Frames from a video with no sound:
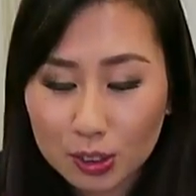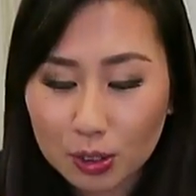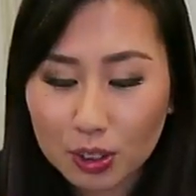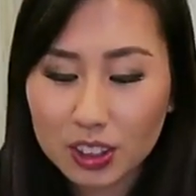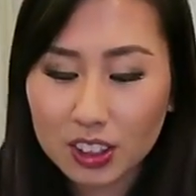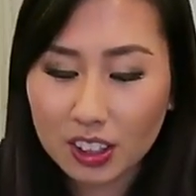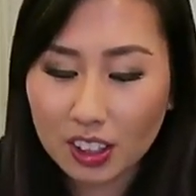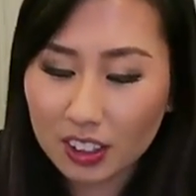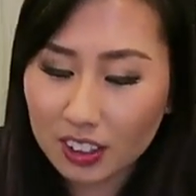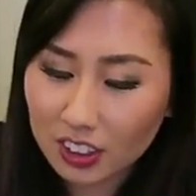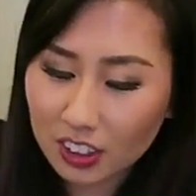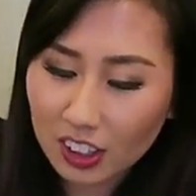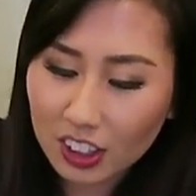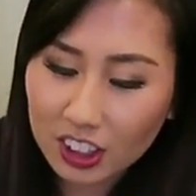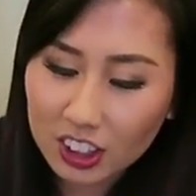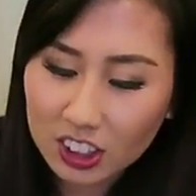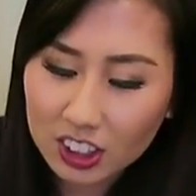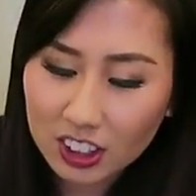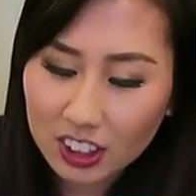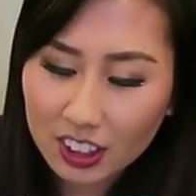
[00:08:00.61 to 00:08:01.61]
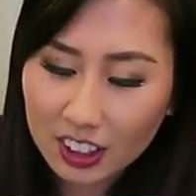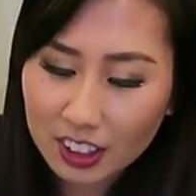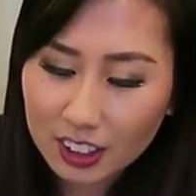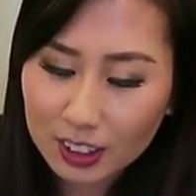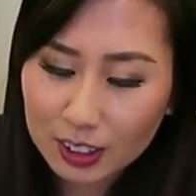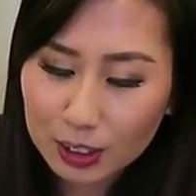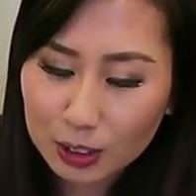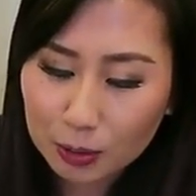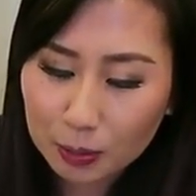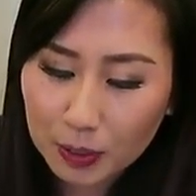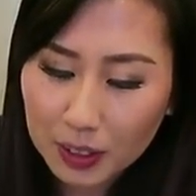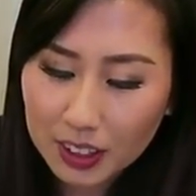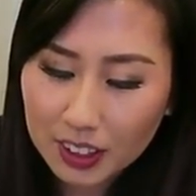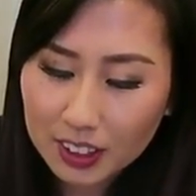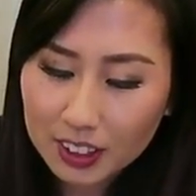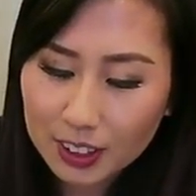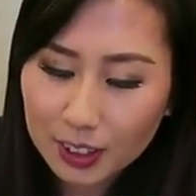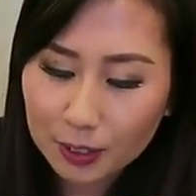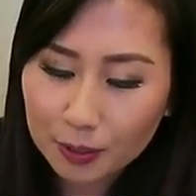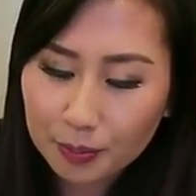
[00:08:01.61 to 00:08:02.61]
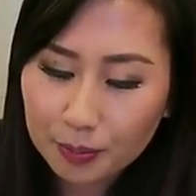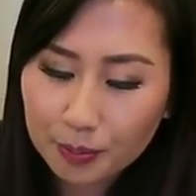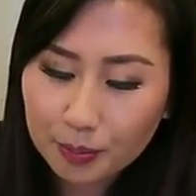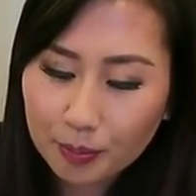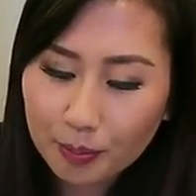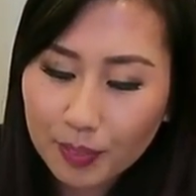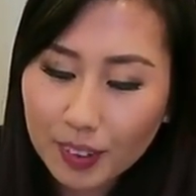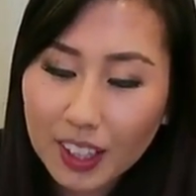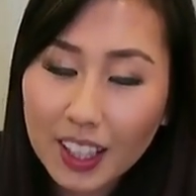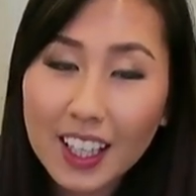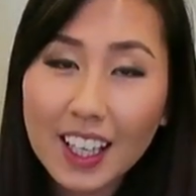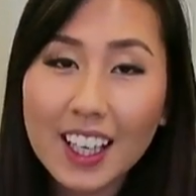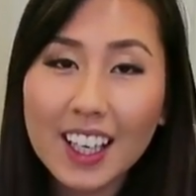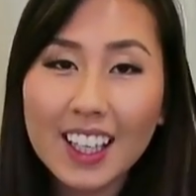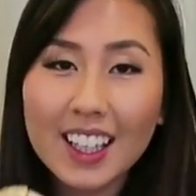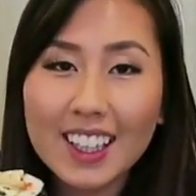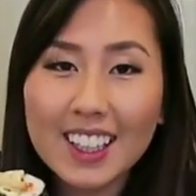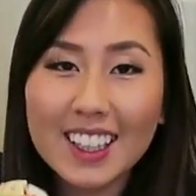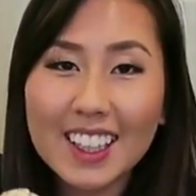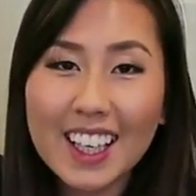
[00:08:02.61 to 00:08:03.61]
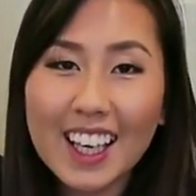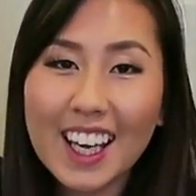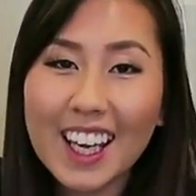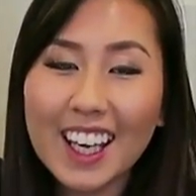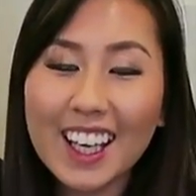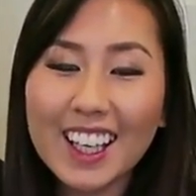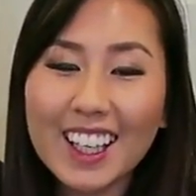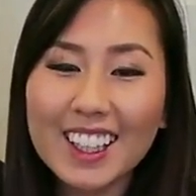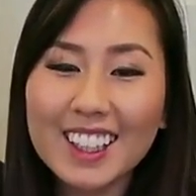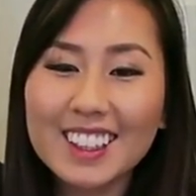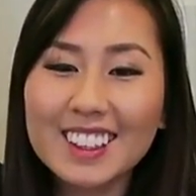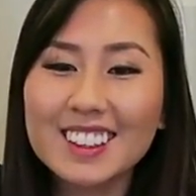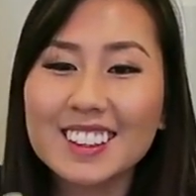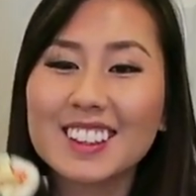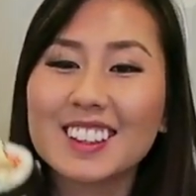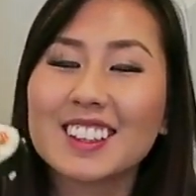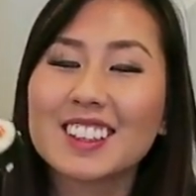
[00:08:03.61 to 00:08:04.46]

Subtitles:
soy sauce you're actually consuming. So yeah.